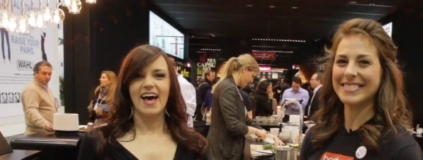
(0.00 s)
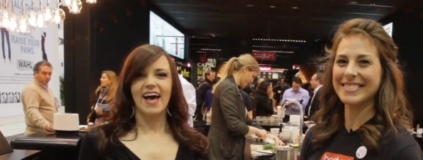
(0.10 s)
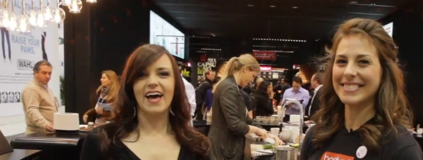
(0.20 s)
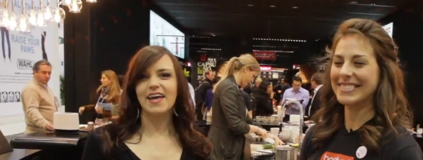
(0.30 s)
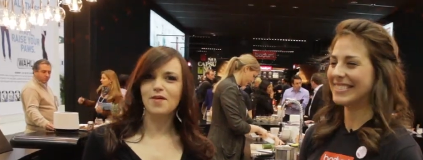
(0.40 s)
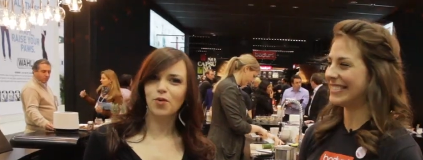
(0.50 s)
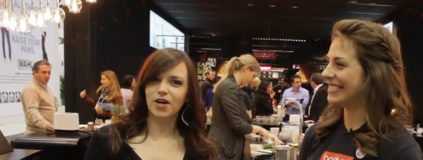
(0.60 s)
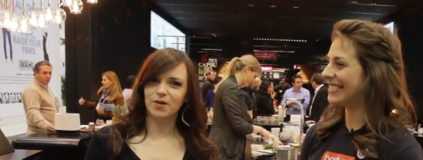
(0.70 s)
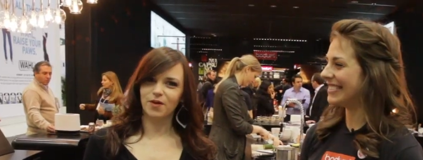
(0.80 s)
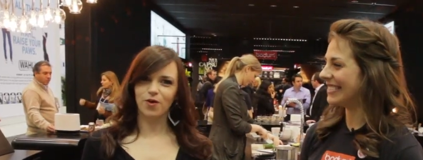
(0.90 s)
Speaker 1: Hi, I'm
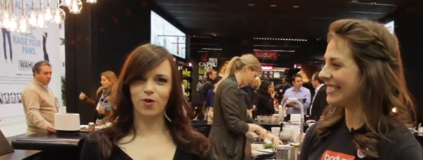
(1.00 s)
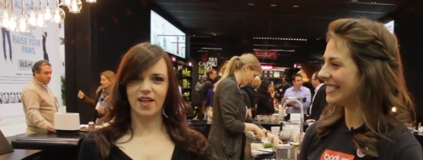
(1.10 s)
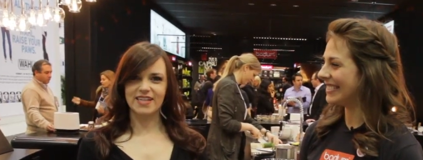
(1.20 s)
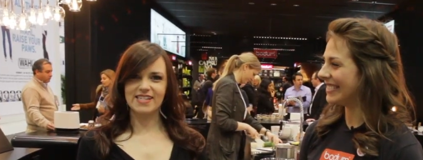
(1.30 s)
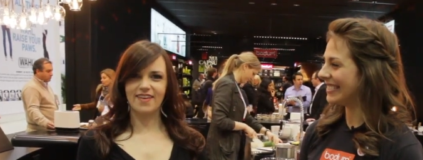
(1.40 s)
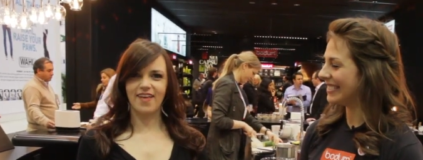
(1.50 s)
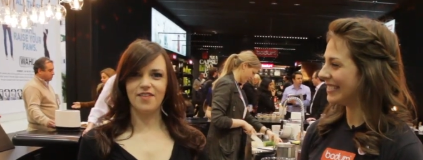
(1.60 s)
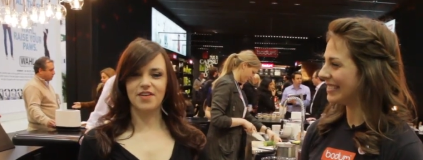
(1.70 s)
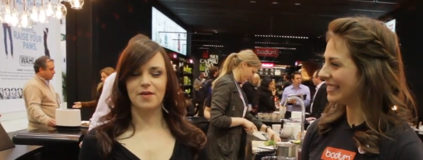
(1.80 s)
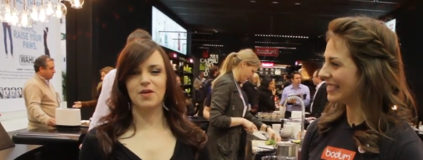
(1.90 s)
Morgan with Whole Latte
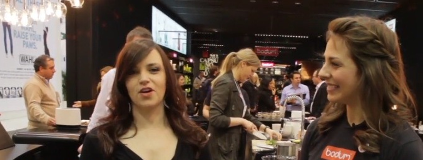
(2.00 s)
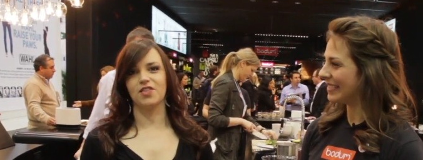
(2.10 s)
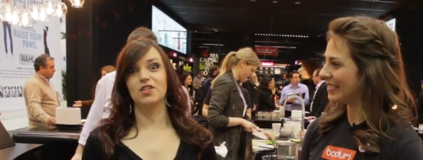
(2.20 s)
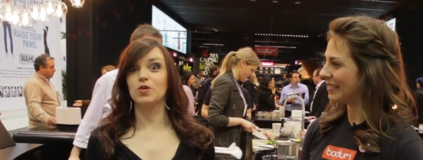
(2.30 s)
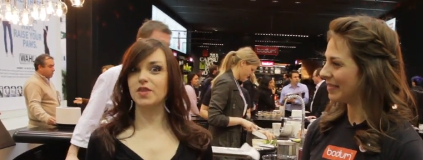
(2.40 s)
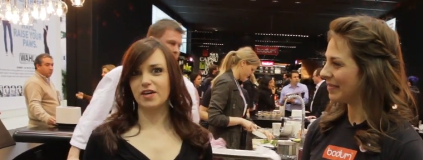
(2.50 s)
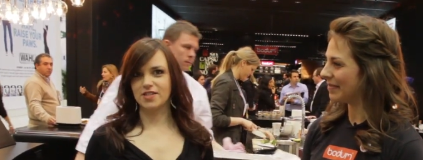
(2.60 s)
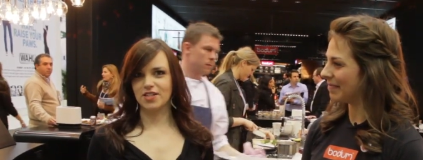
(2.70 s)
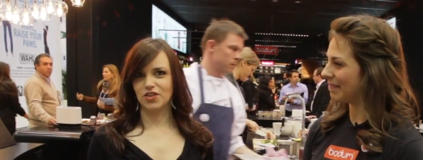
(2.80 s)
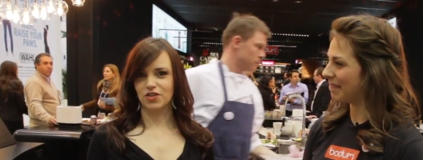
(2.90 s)
Love, and I'm here at the
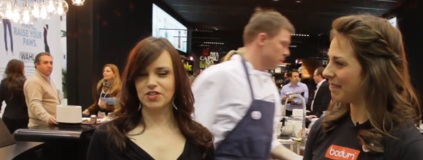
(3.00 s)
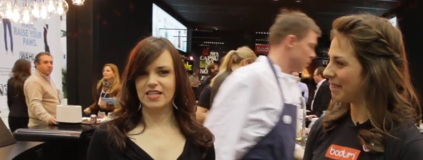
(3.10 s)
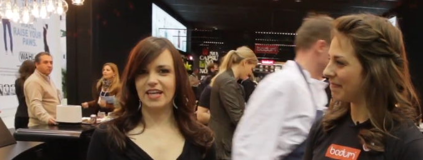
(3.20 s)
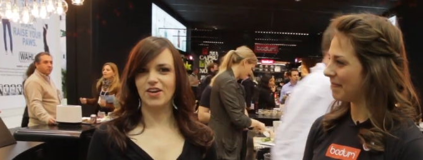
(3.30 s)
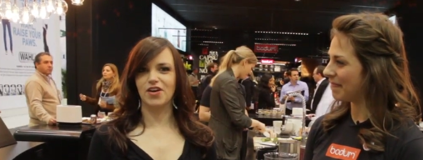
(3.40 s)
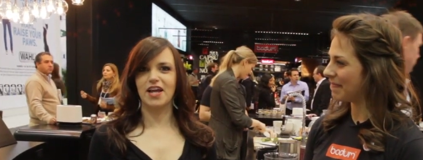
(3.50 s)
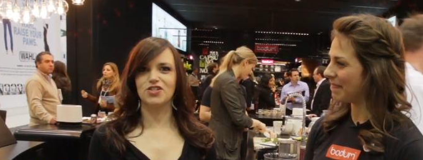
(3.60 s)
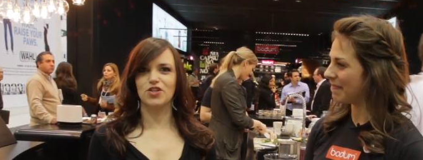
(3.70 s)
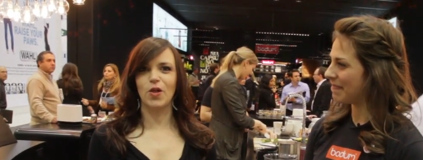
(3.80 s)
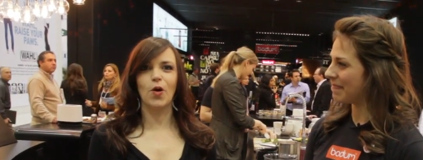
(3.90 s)
2013
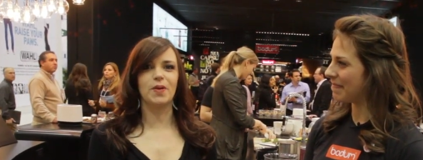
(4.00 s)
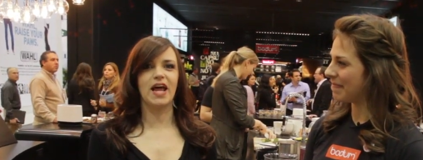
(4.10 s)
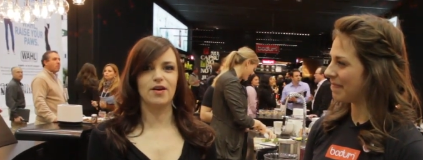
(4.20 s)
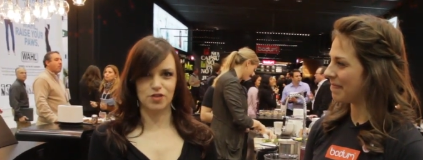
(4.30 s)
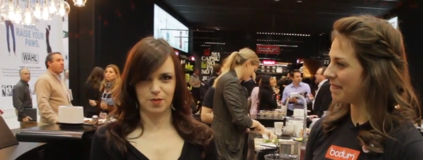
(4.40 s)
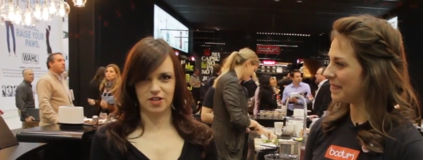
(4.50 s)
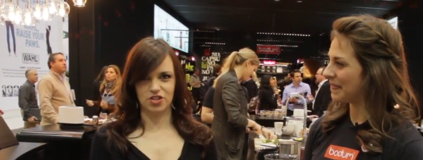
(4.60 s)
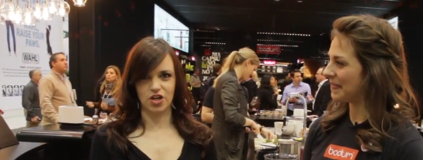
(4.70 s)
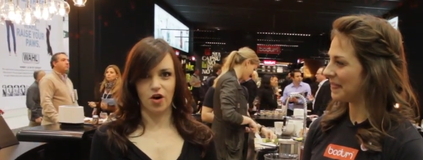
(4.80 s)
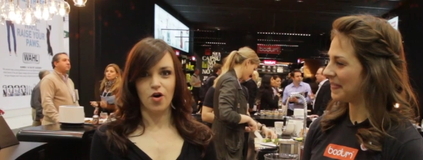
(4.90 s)
International Home and Houseware
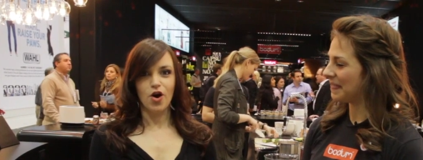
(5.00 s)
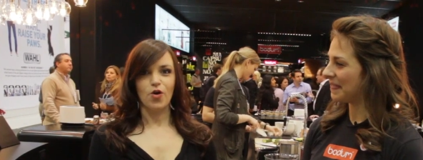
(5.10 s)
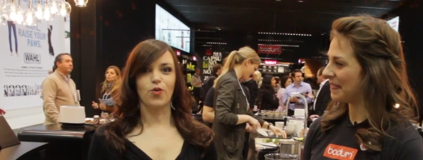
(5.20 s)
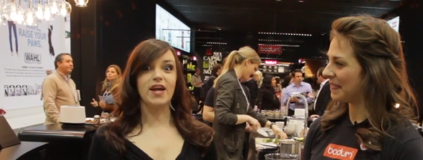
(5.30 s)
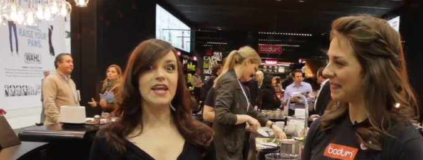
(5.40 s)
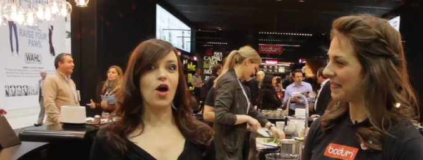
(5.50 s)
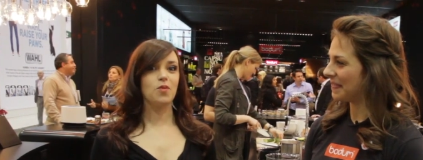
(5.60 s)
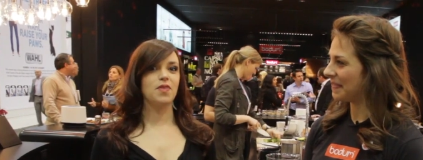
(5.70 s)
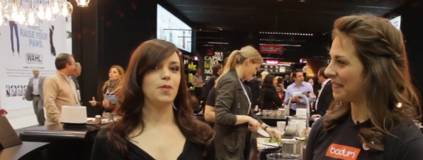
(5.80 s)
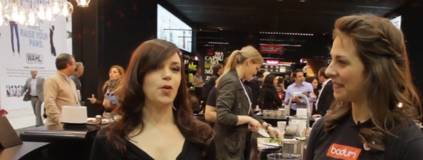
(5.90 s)
Show. Right now,
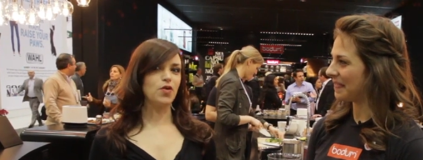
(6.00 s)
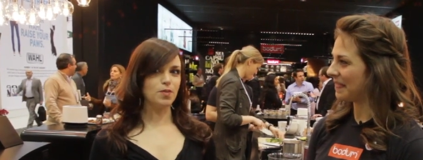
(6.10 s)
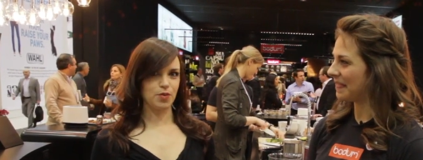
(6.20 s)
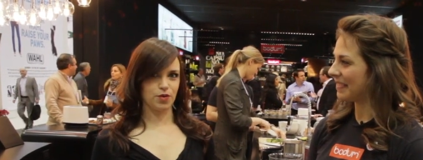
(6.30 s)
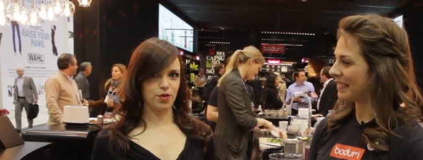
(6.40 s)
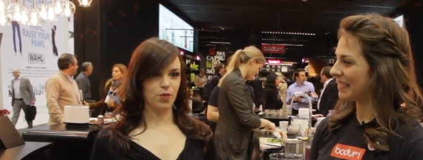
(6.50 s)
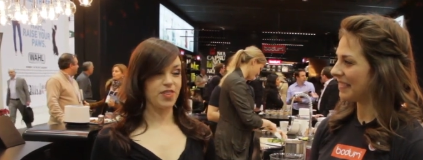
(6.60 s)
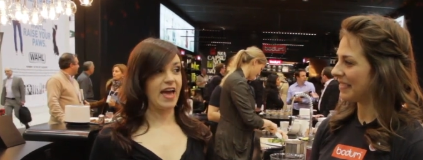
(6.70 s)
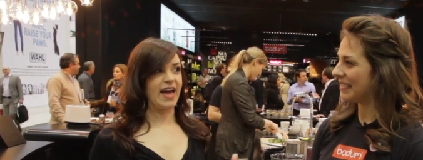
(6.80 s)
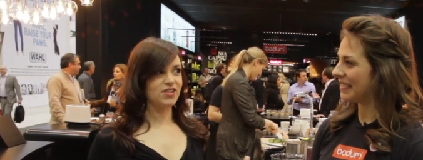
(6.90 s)
I'm in the Bodum booth
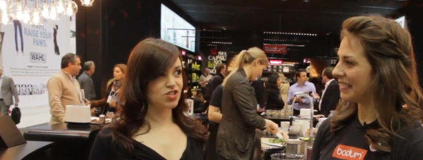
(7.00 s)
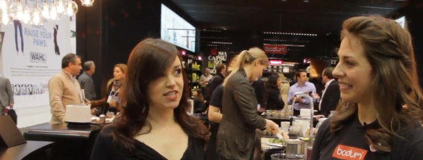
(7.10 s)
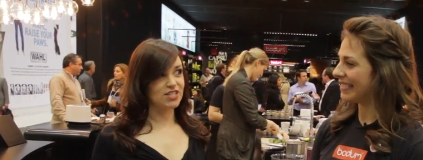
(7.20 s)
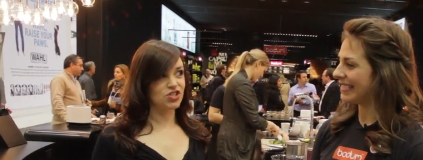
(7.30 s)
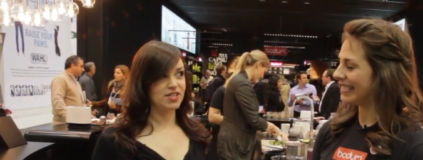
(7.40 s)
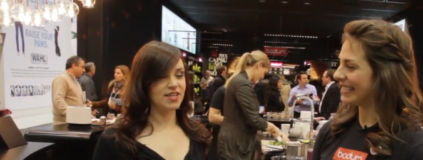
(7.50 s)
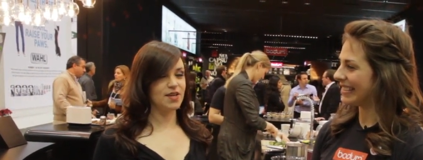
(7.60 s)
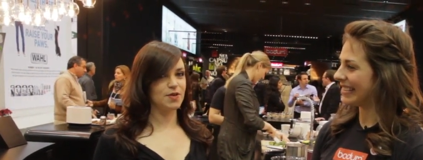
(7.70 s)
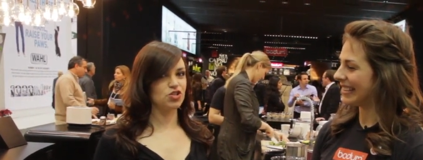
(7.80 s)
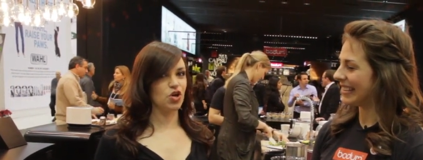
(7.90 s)
with Ashley, and she's
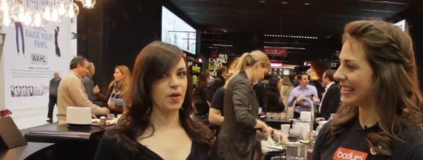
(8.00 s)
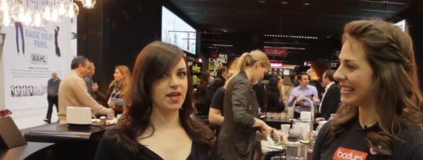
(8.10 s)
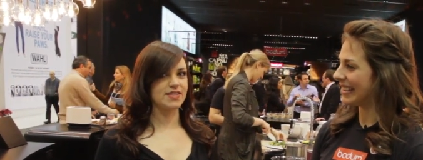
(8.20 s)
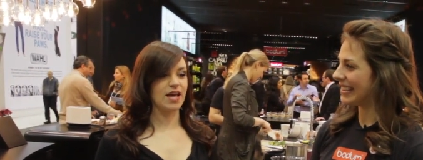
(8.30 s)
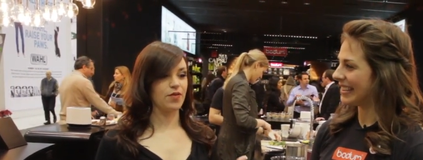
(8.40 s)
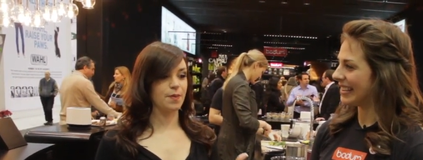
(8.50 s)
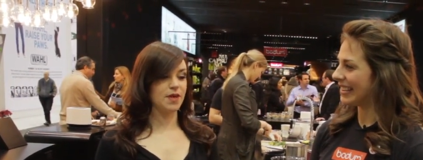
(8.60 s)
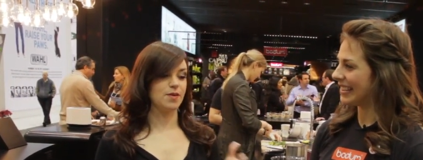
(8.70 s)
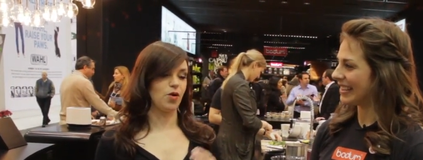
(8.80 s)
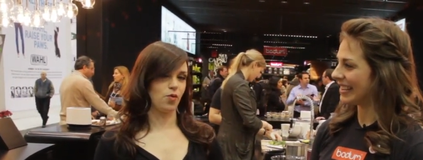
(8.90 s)
going to be showing us how the
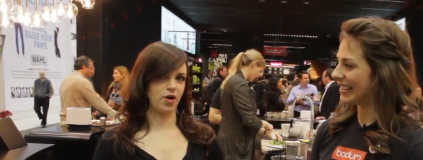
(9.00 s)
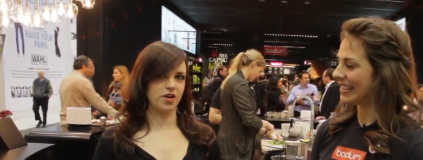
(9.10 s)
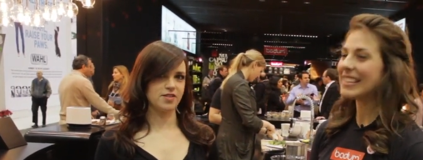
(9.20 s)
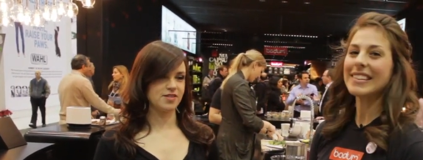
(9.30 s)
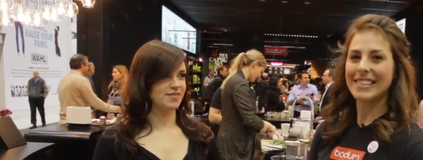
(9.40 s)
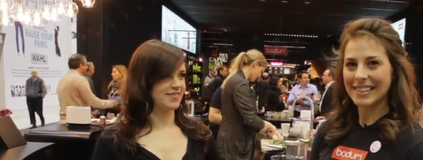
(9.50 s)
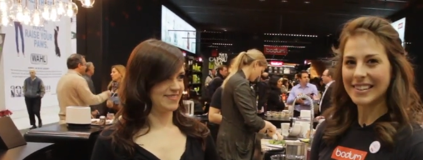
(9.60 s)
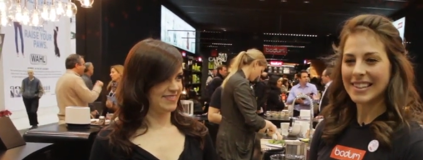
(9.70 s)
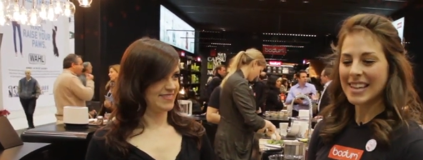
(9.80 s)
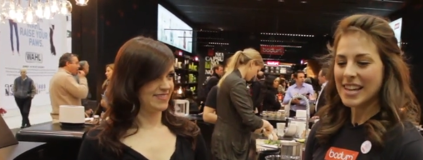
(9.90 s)
Pebo works.
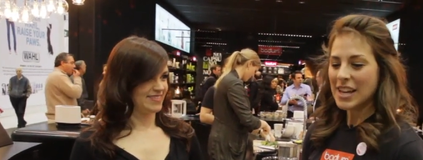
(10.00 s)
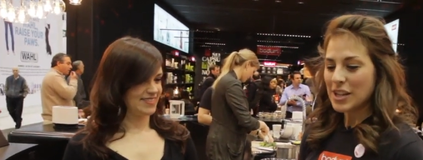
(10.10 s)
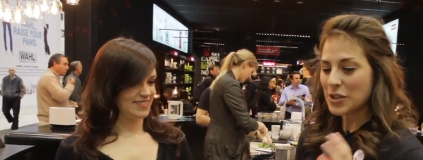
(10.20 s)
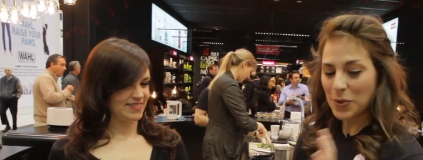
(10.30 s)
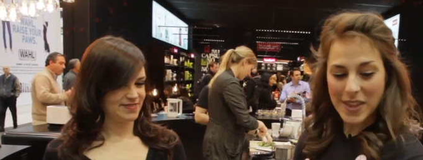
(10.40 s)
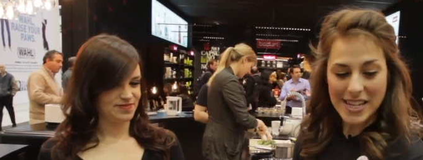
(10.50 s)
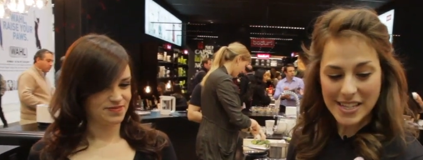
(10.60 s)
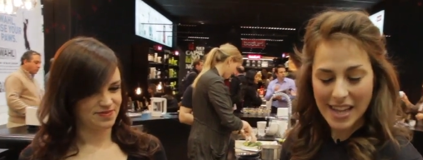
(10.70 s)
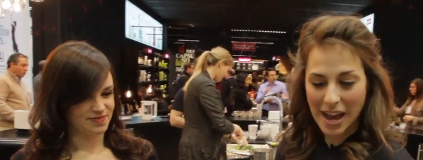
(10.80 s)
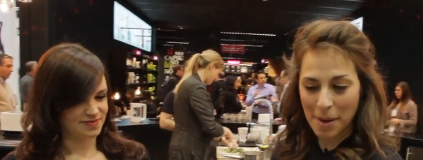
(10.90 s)
Speaker 2: So
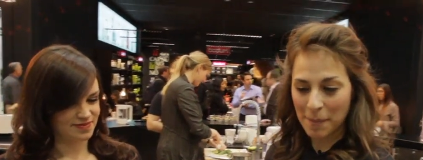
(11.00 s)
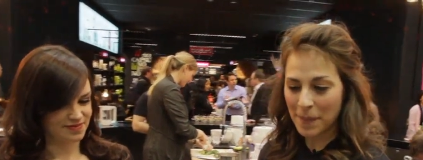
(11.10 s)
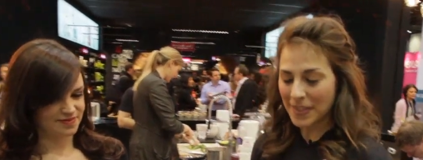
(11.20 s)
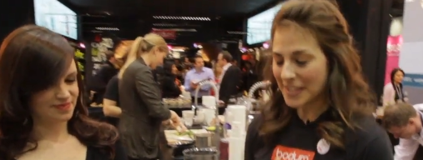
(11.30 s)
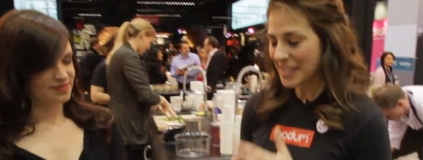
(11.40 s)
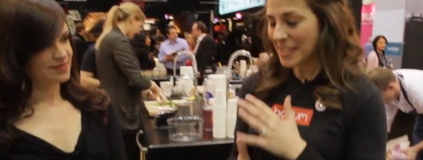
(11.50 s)
this, um, this